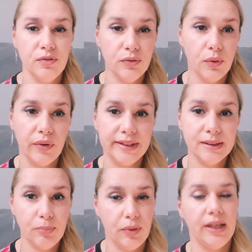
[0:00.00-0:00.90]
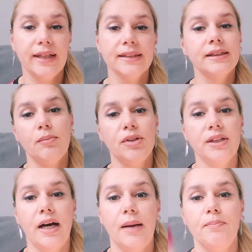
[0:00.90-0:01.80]
for spring and
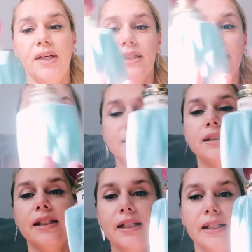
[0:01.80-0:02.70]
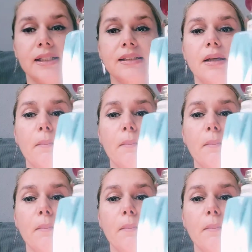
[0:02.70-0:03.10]
summertime and this is